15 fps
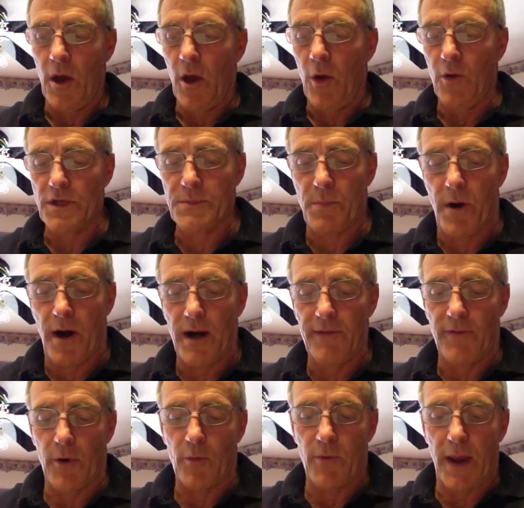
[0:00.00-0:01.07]
who is part
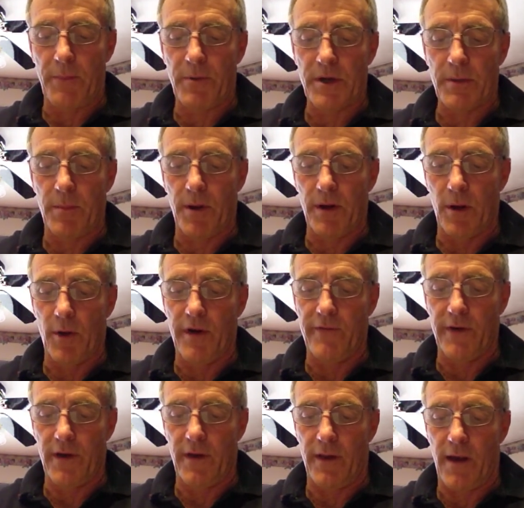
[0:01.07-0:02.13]
of a reputable
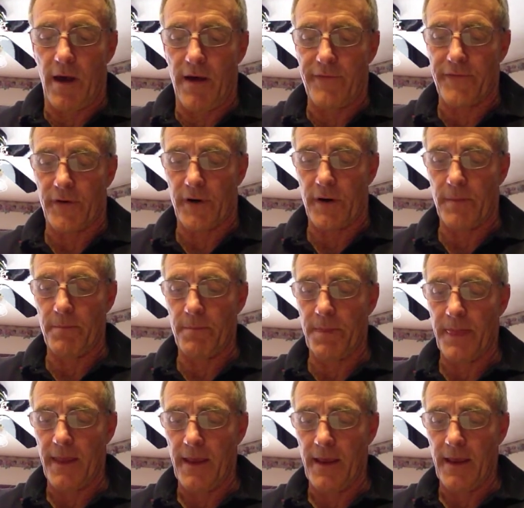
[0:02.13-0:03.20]
Louisville law firm.
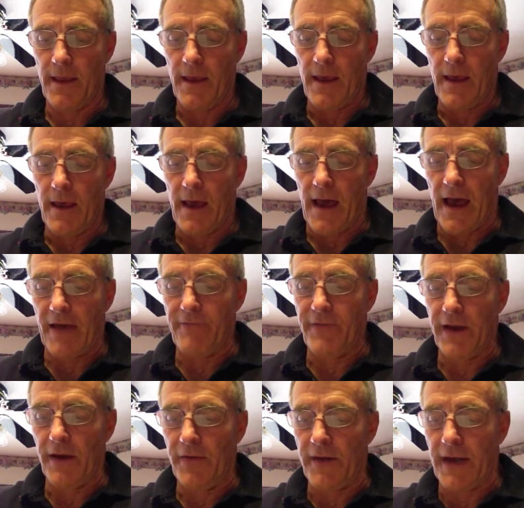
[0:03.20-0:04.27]
I
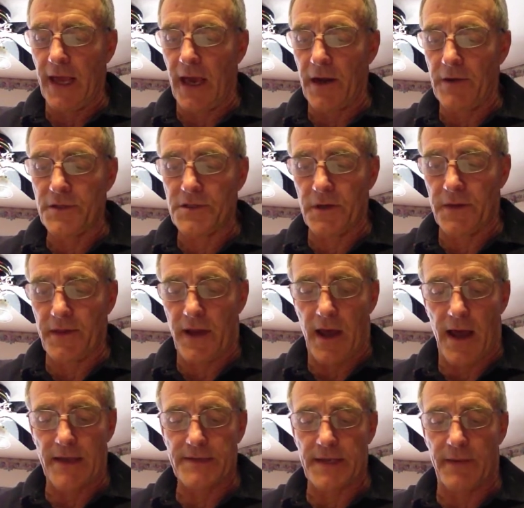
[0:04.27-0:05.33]
feel that he understood the
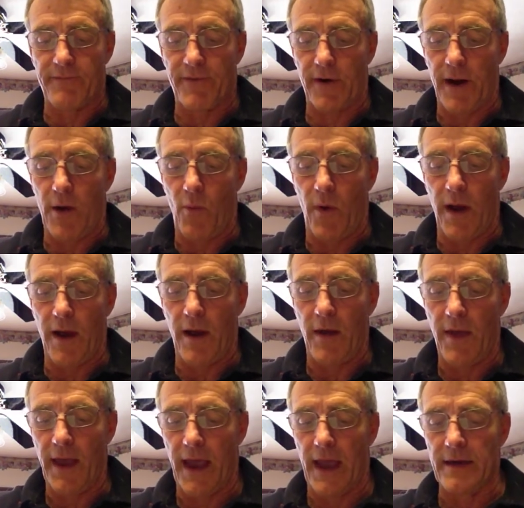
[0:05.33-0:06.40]
concept very
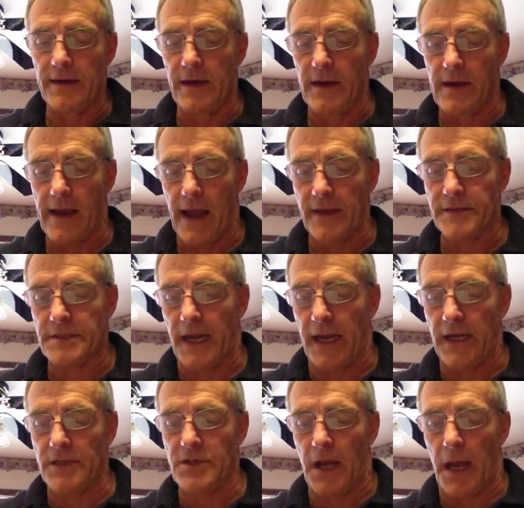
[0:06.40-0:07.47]
well and did an
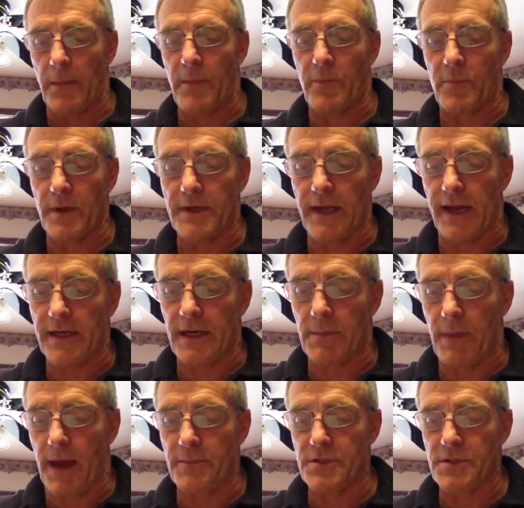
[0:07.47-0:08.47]
outstanding job of protecting my